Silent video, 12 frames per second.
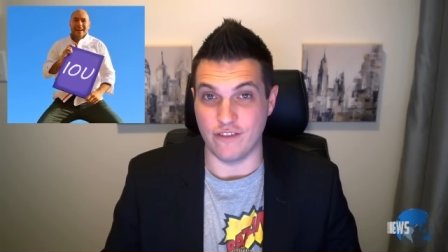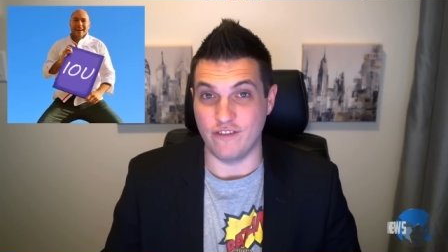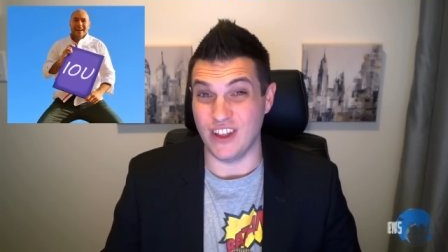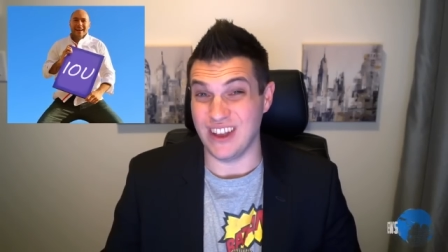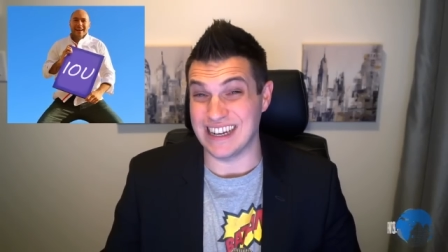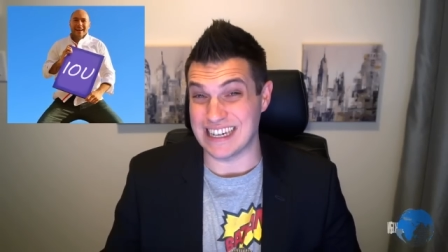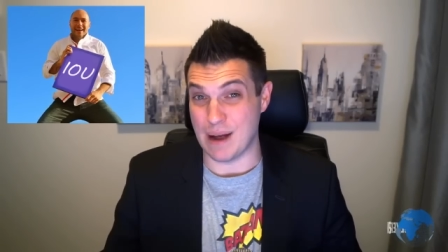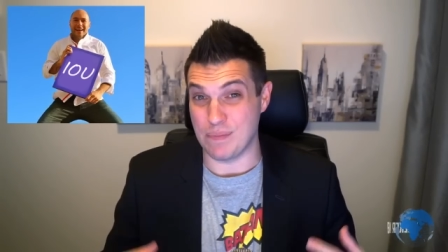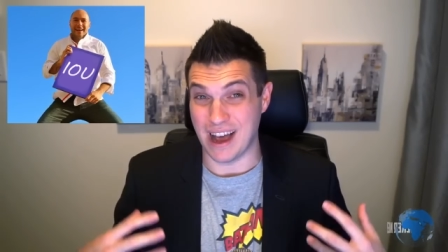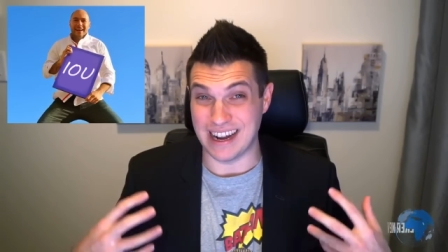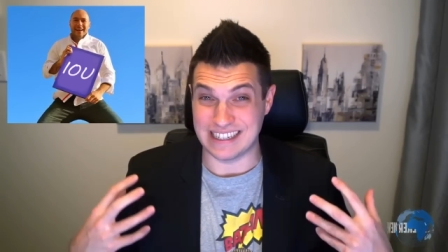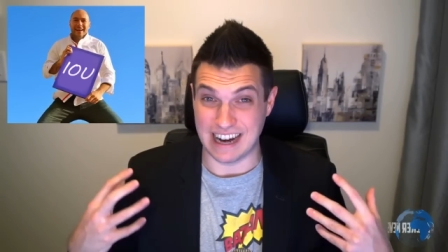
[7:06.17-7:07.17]
The affiliates,
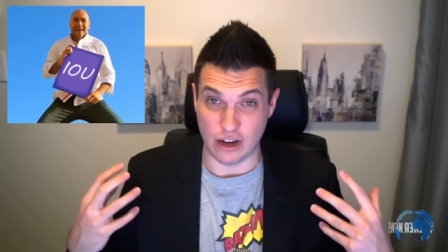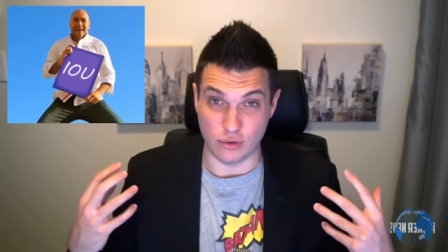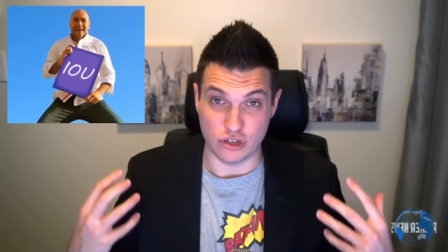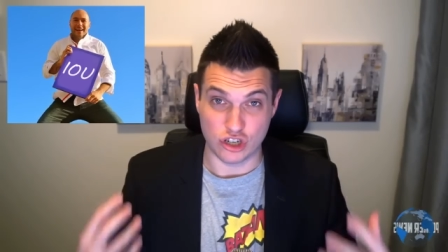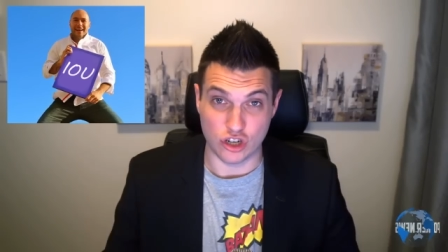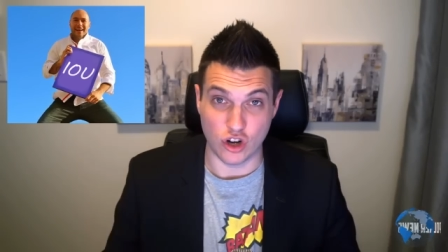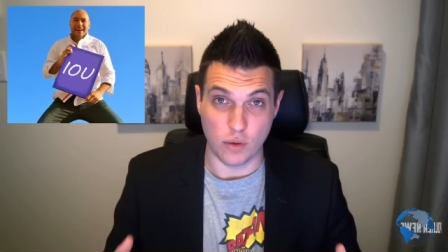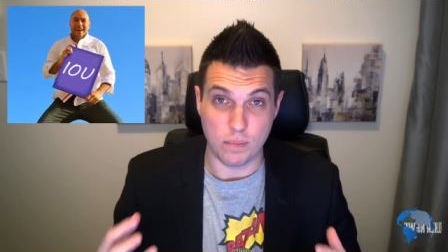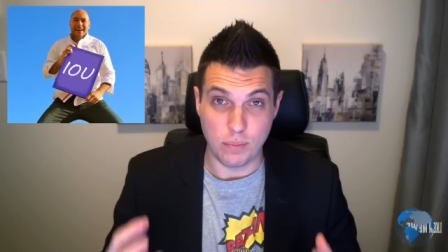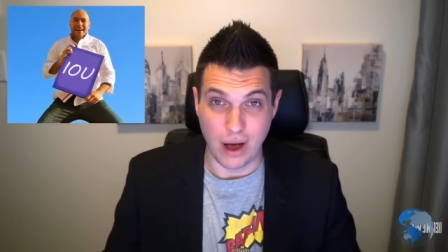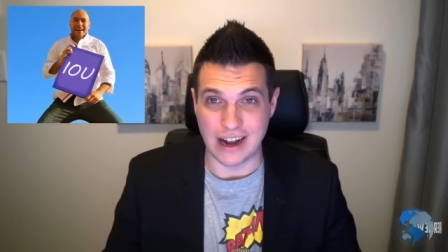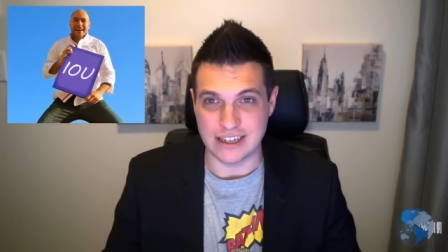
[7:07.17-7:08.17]
I'm not entirely sure,
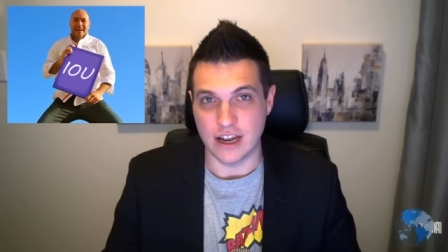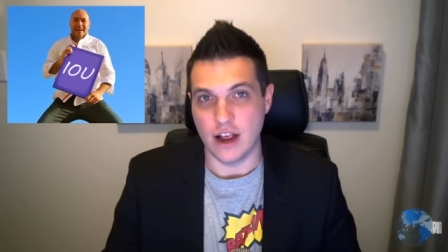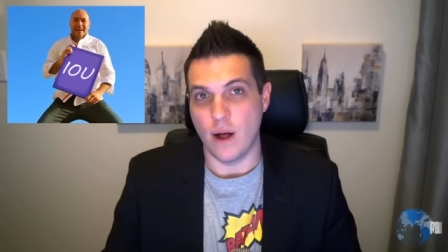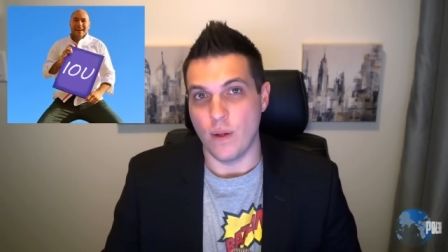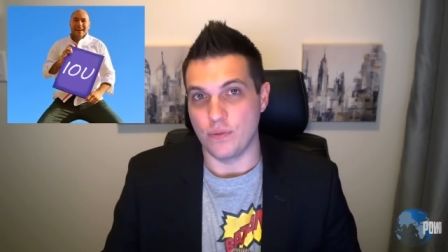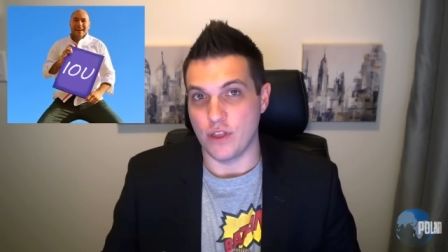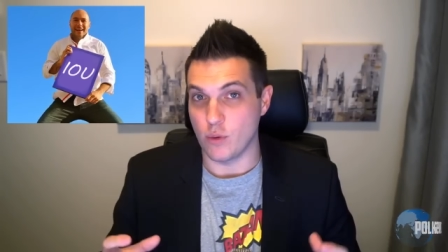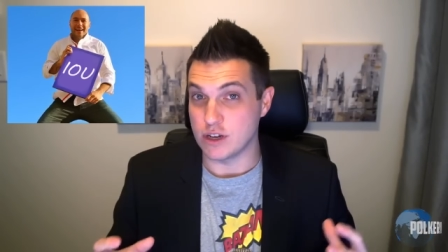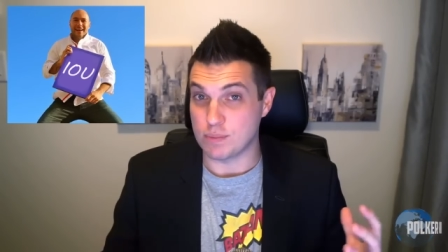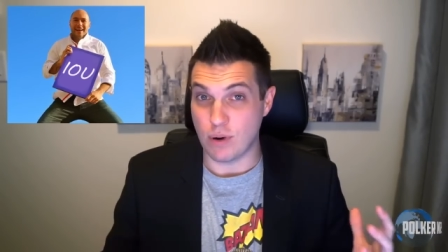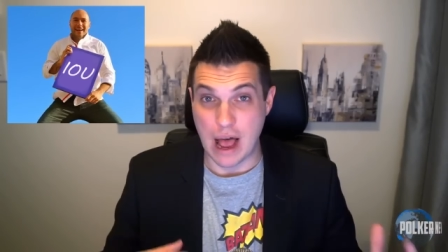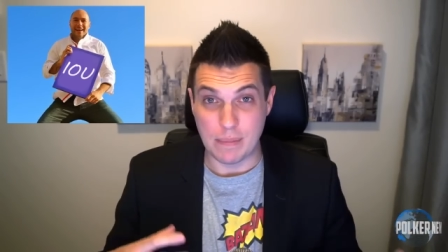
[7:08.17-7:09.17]
but there
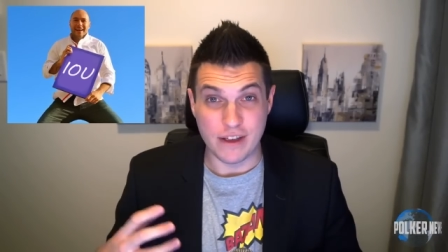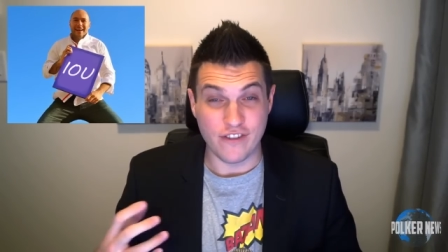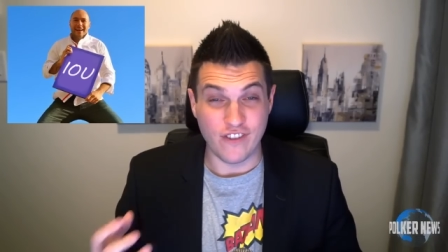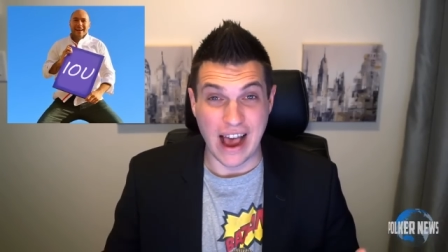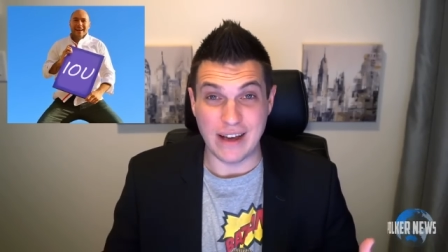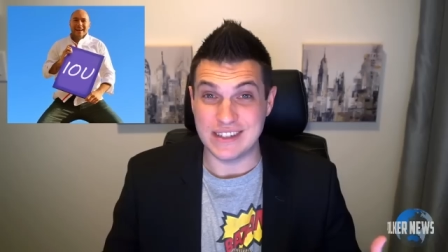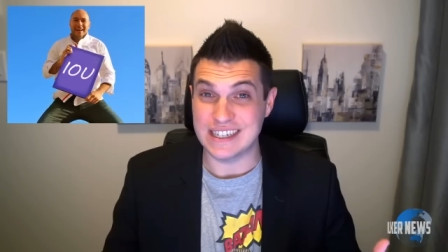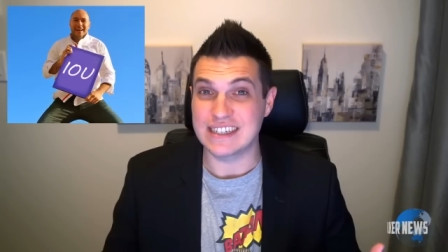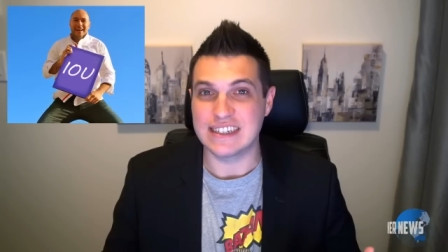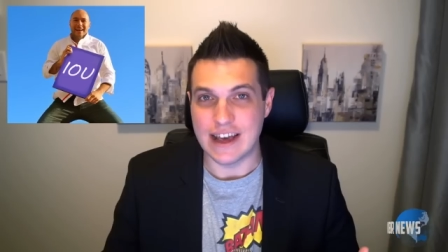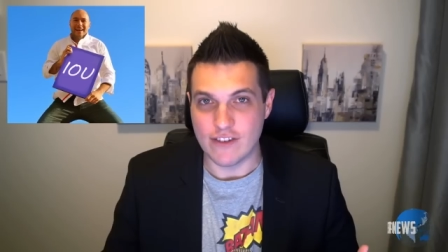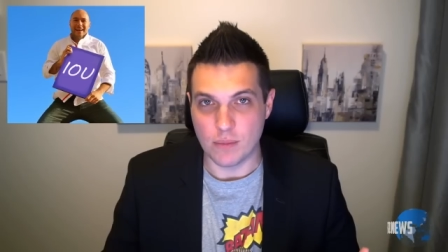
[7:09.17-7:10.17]
was probably five,
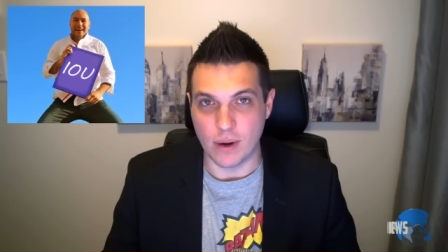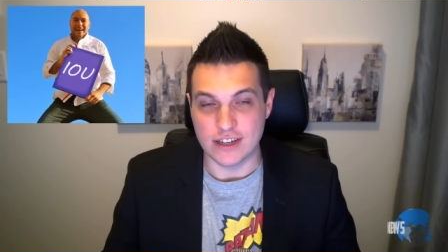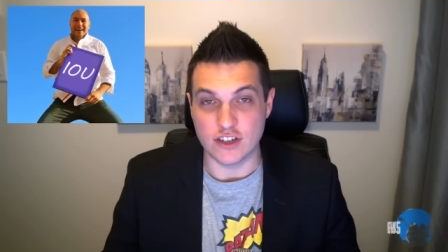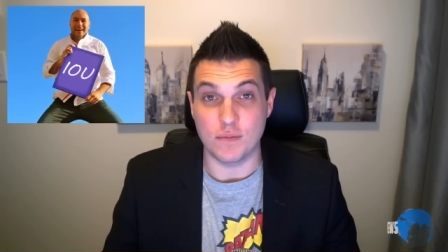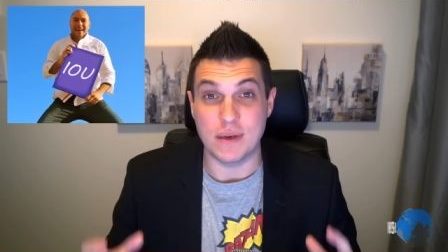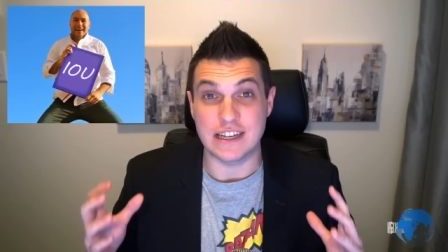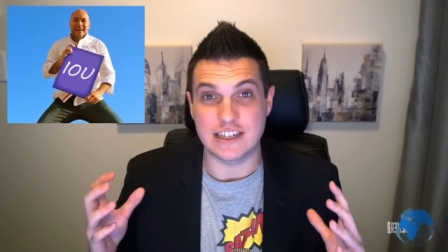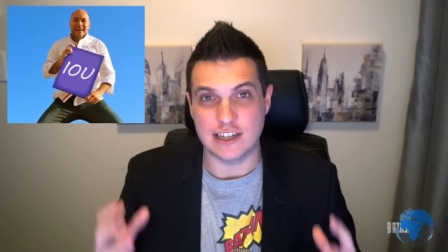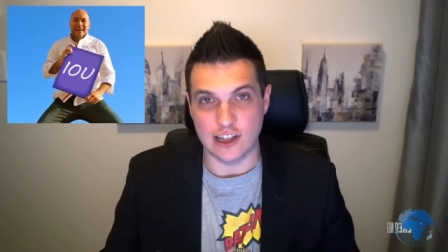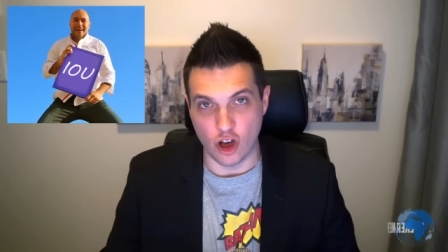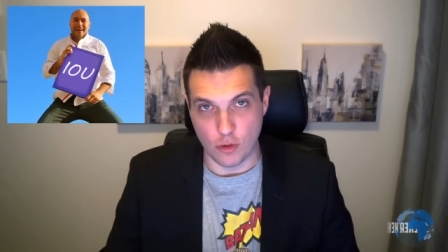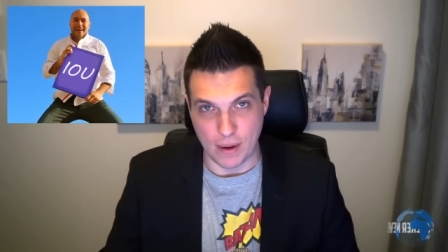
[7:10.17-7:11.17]
six, seven months of being
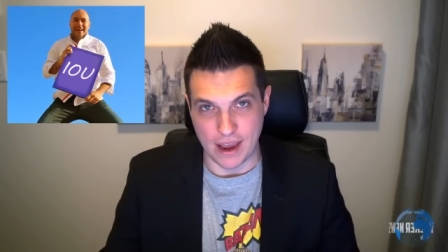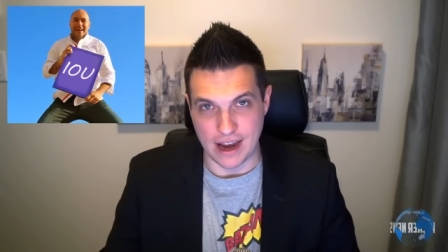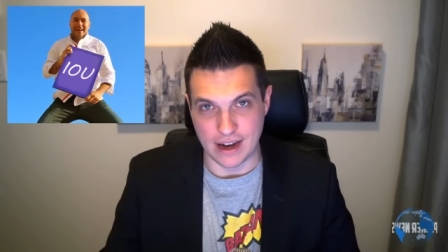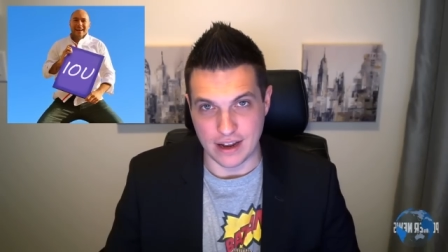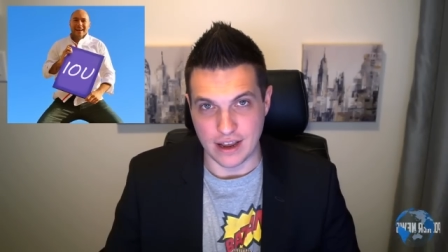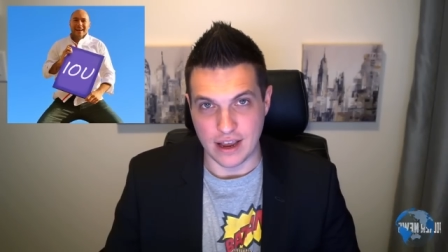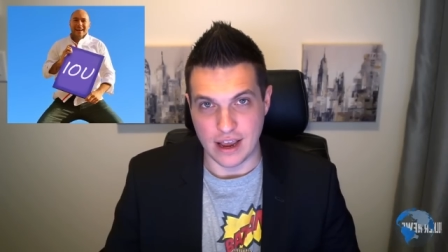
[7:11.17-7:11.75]
slow paid,